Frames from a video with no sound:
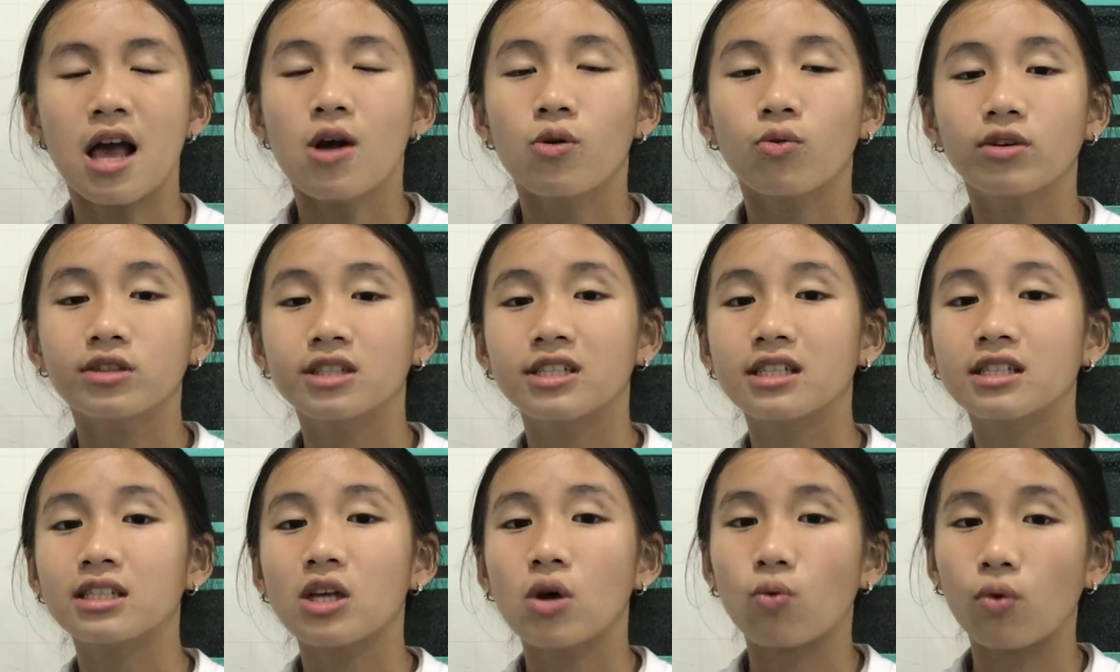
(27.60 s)
which
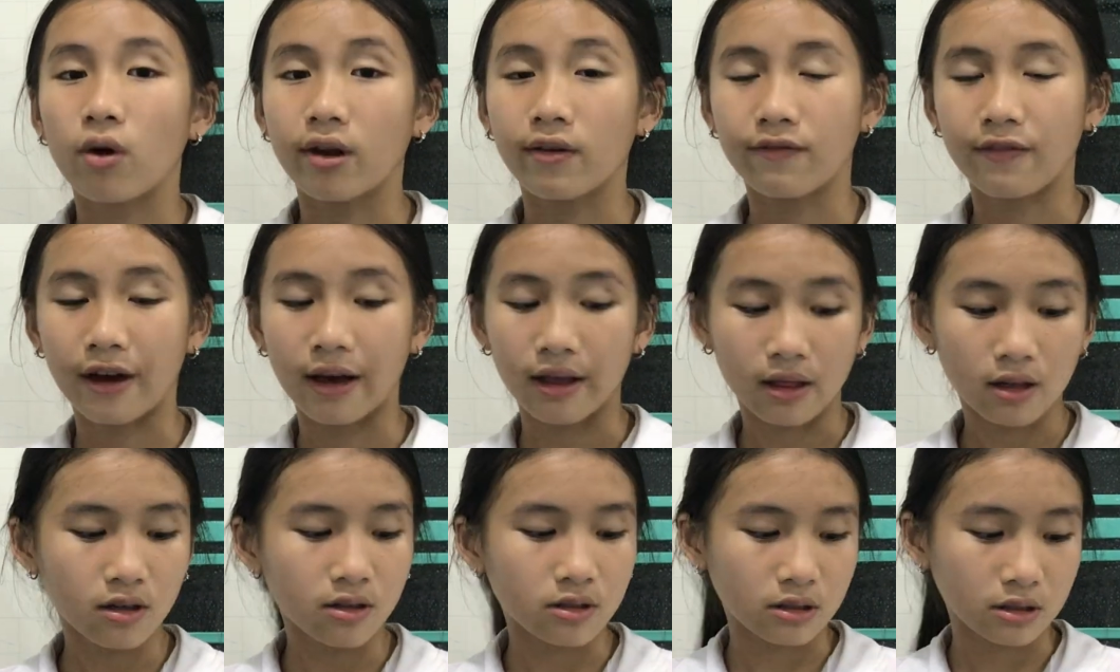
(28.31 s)
is what have
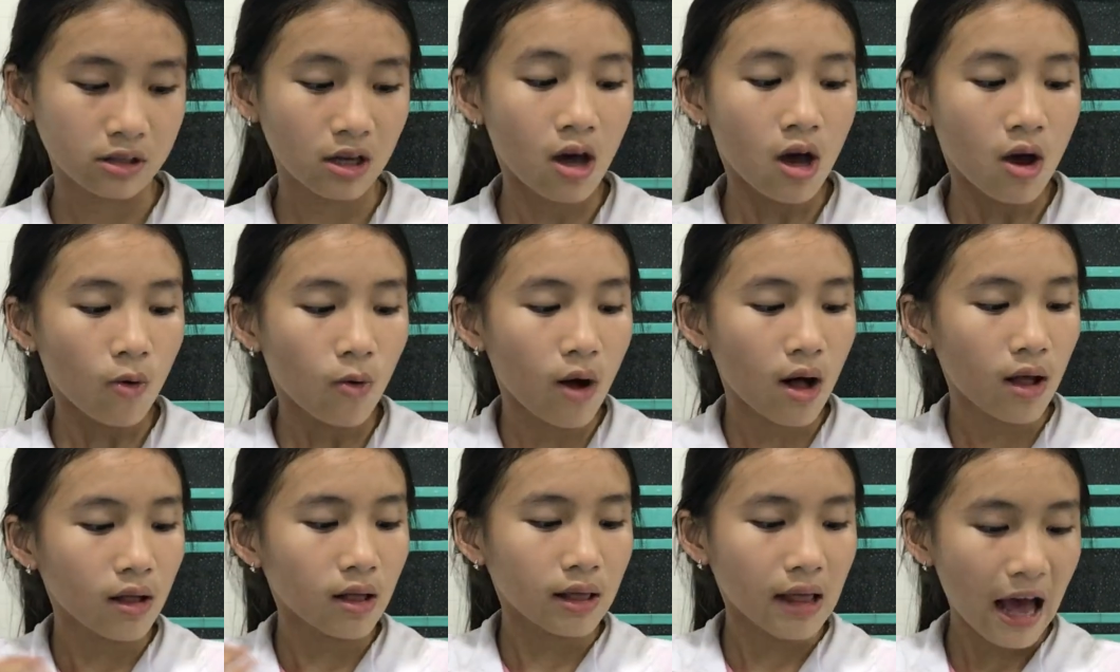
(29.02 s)
I learned.
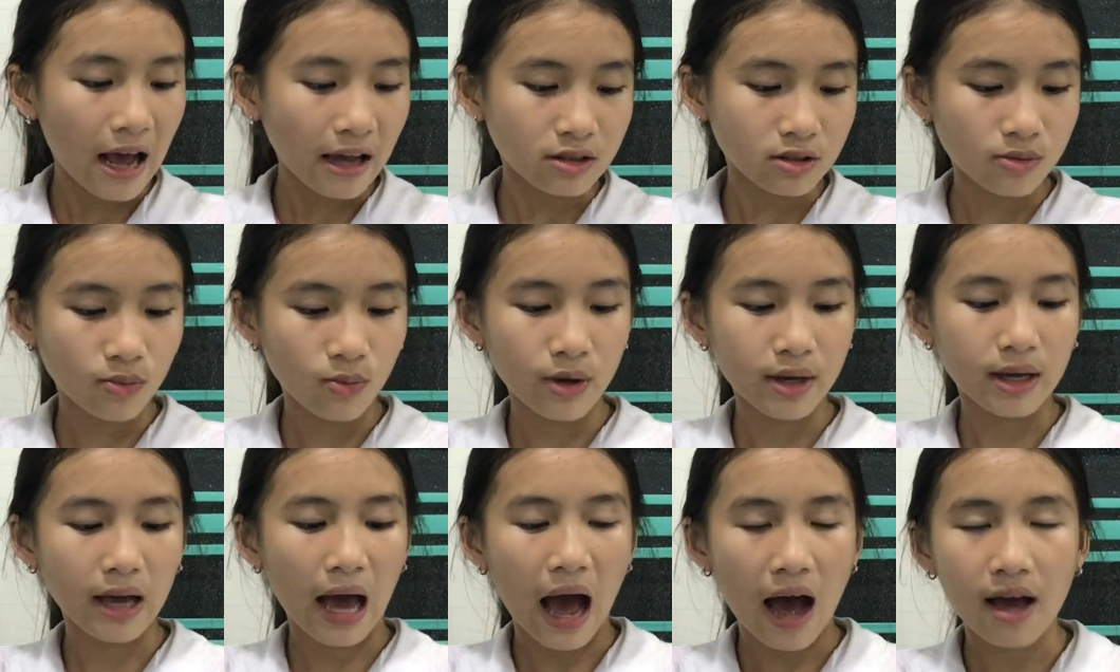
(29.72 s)
Well, last
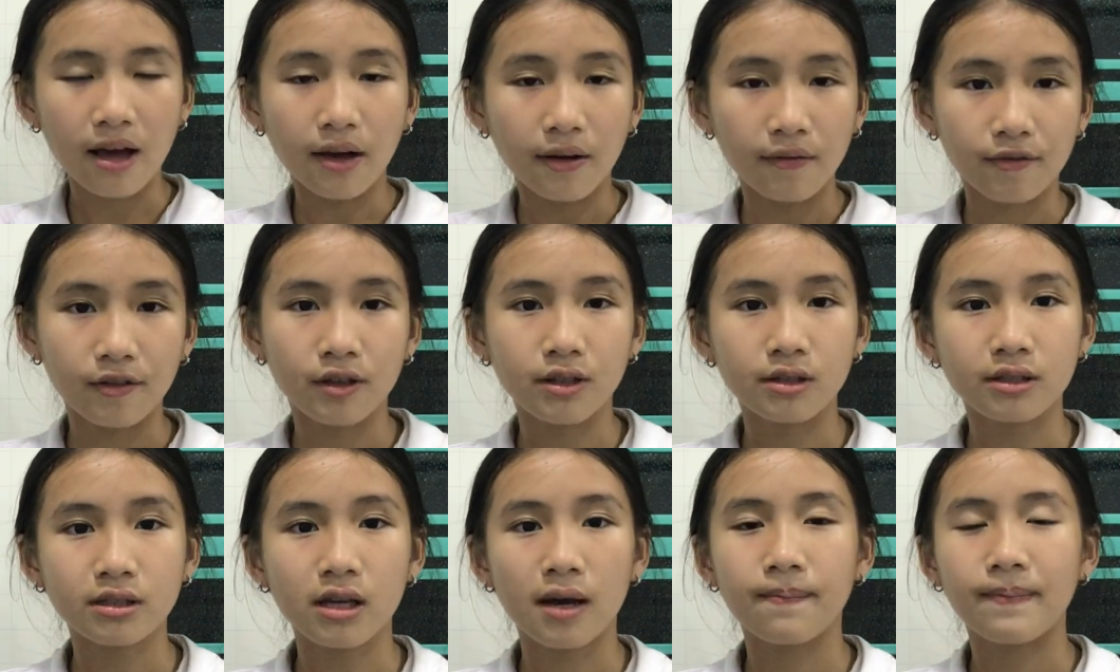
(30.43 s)
week I have
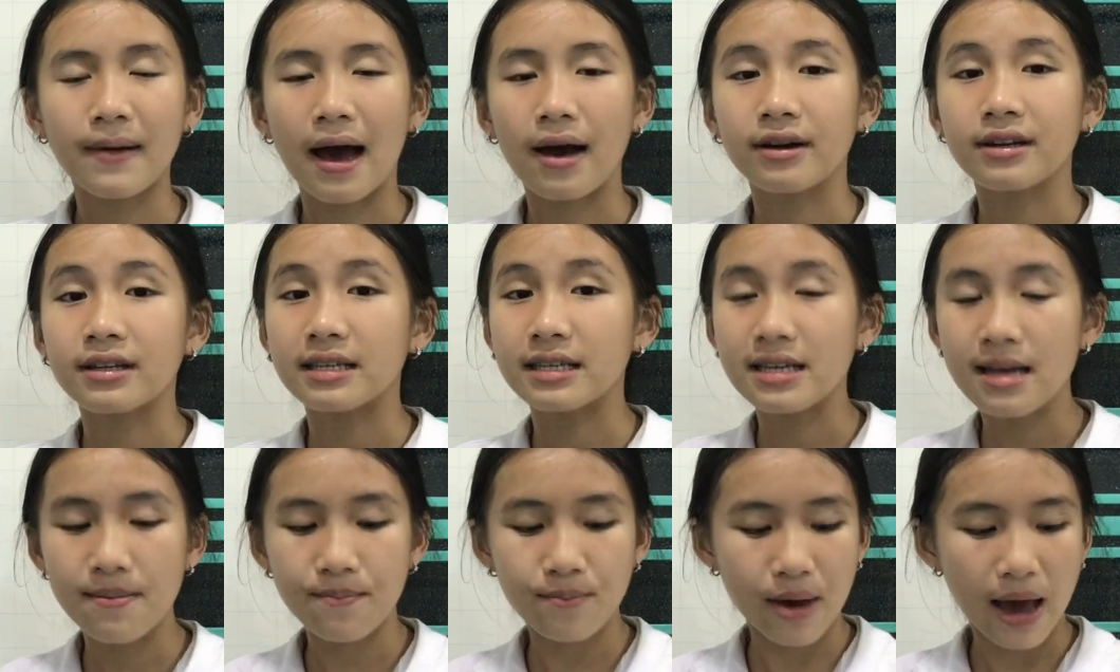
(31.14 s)
learned about
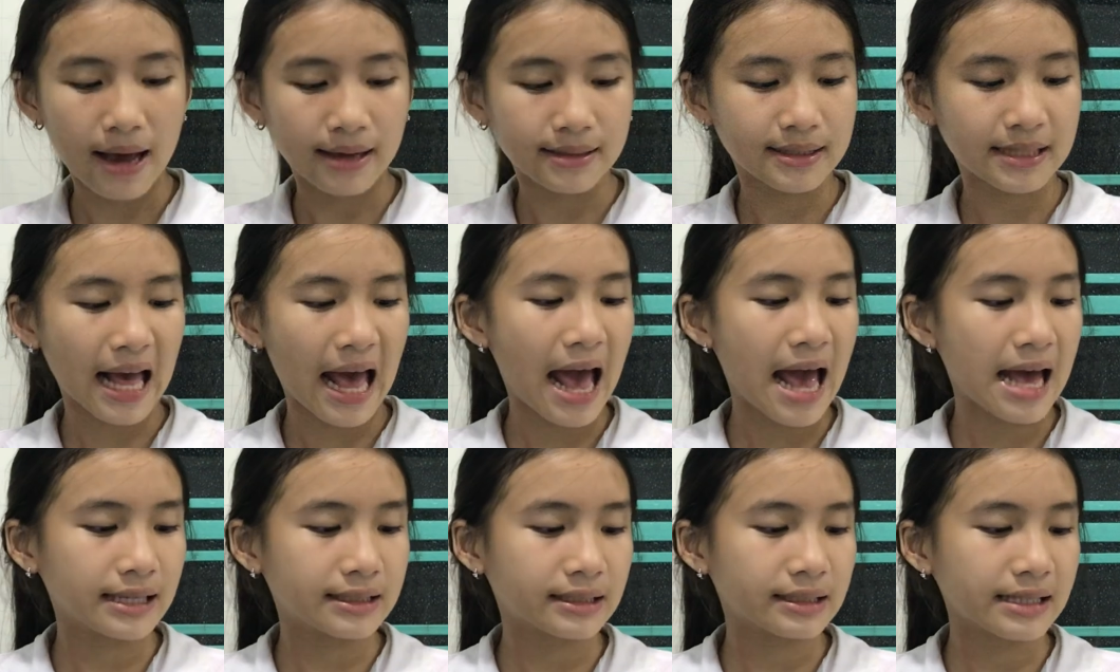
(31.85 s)
EMS
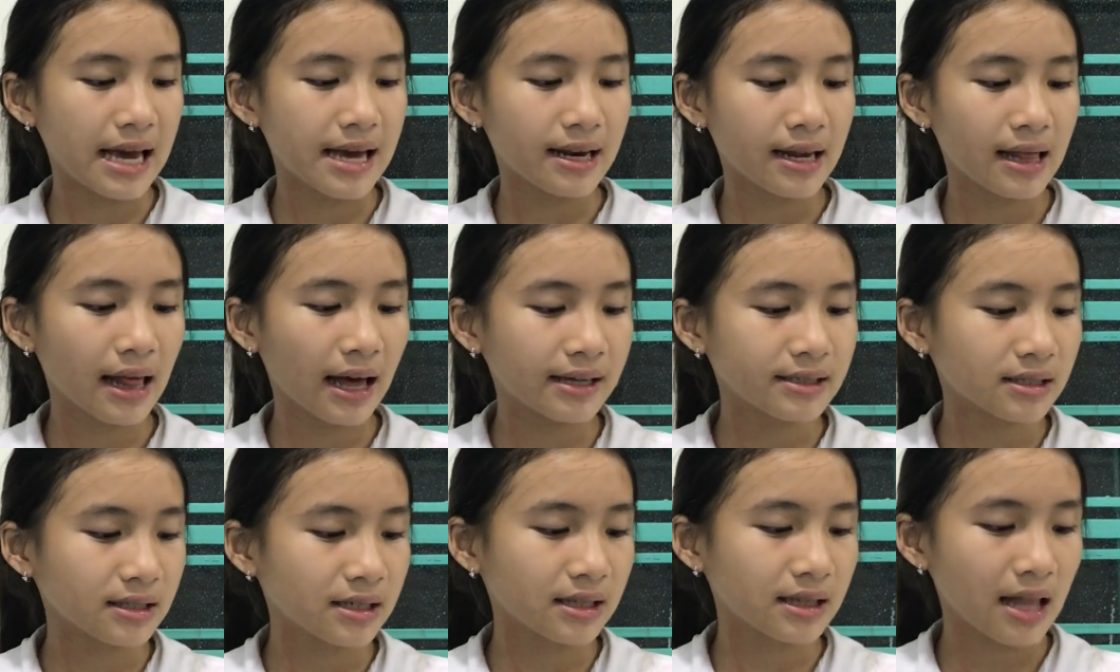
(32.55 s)
and
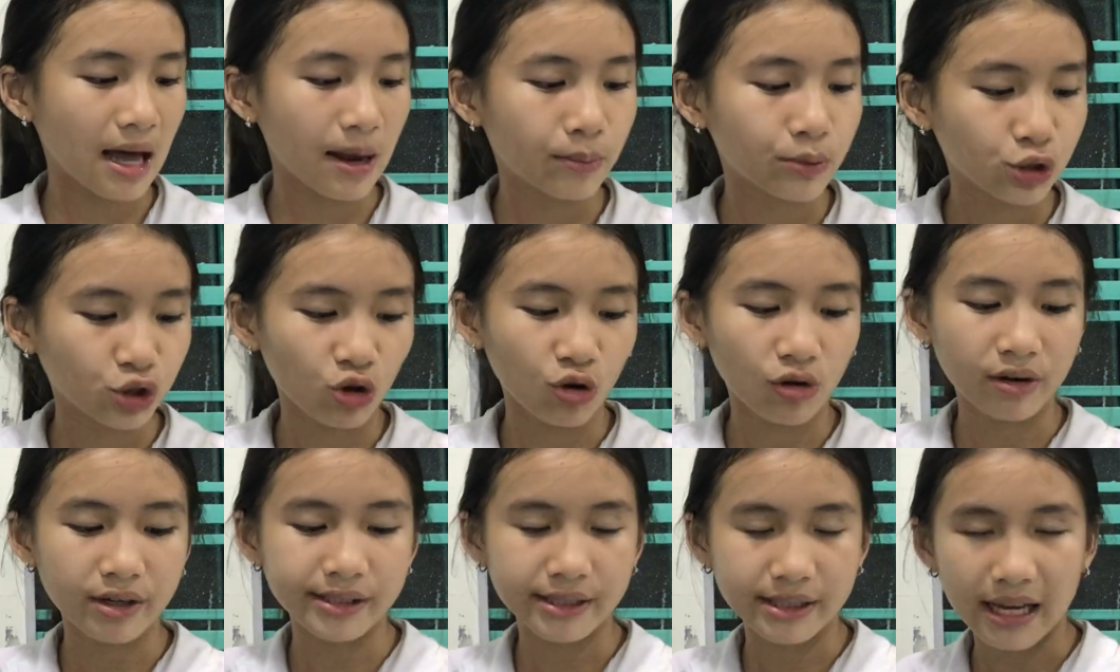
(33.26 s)
analyzing
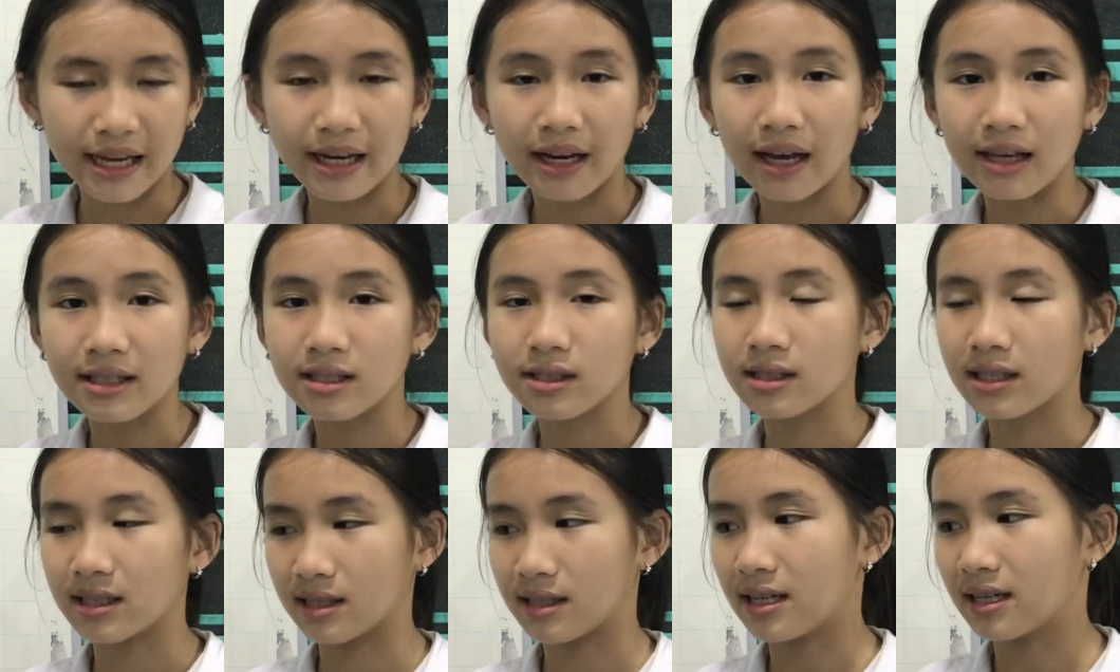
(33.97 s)
laboratory data
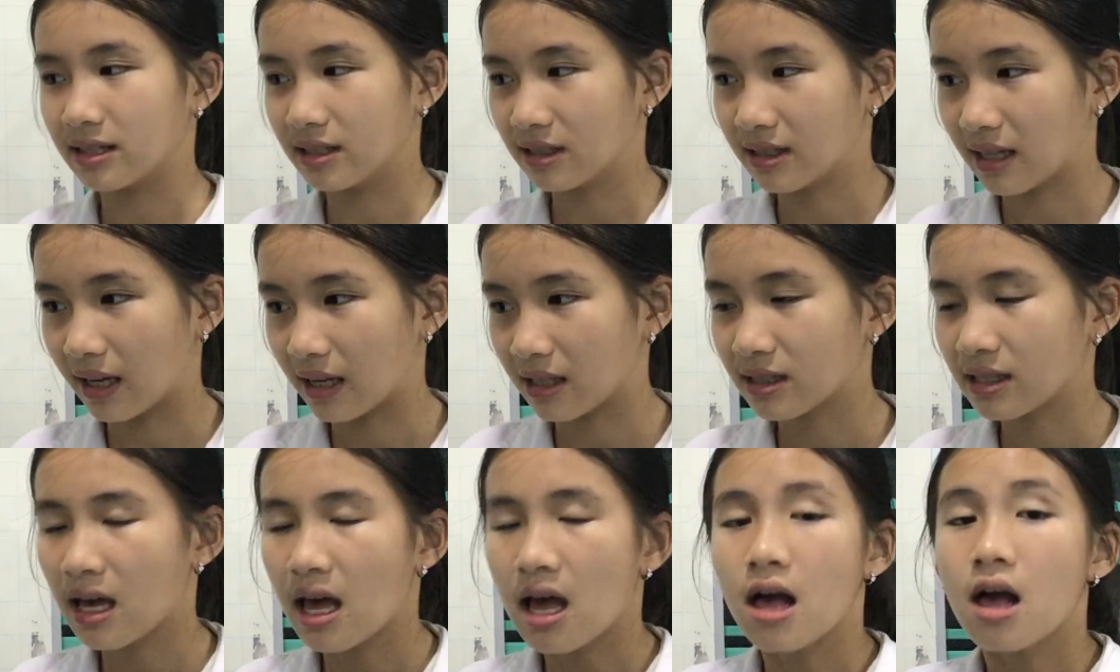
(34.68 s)
statistics.